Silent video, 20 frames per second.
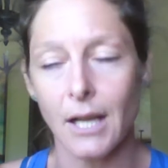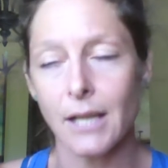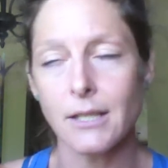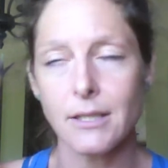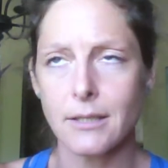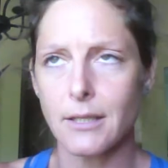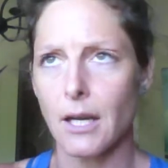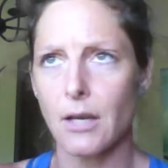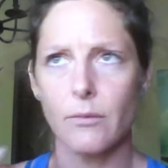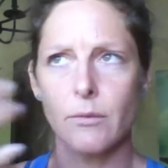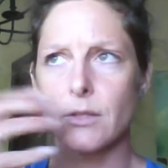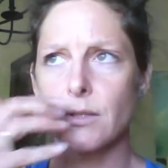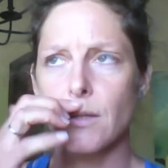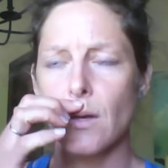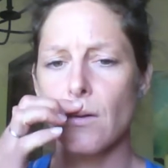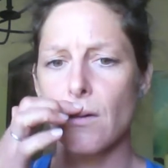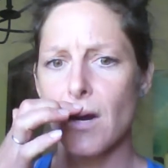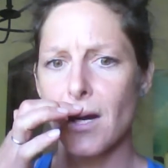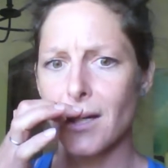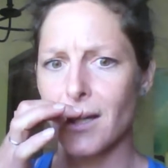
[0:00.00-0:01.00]
Einstein was
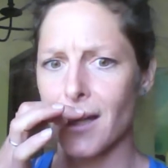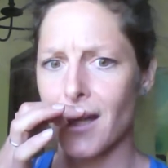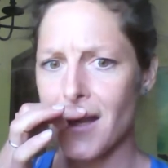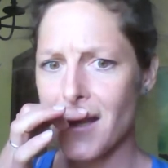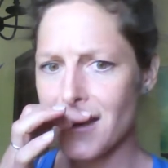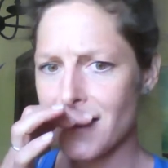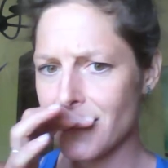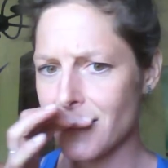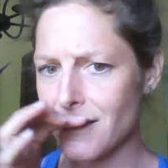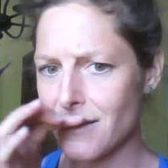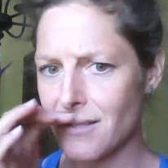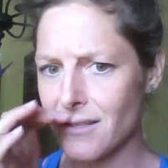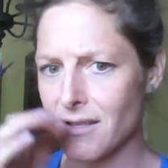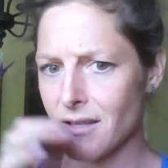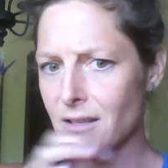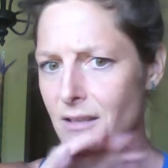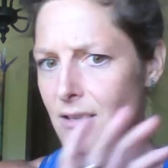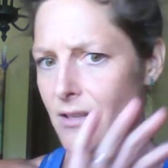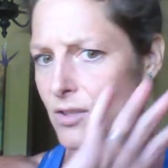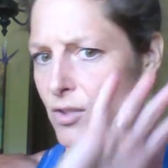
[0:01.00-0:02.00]
so on it.
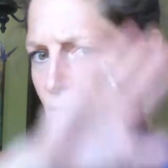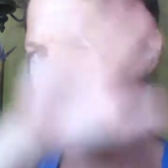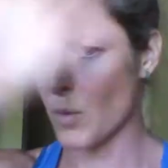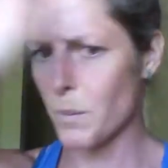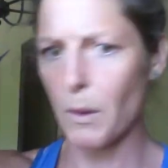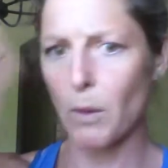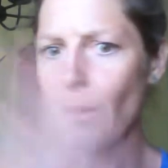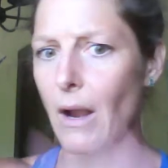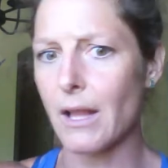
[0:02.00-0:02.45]
Super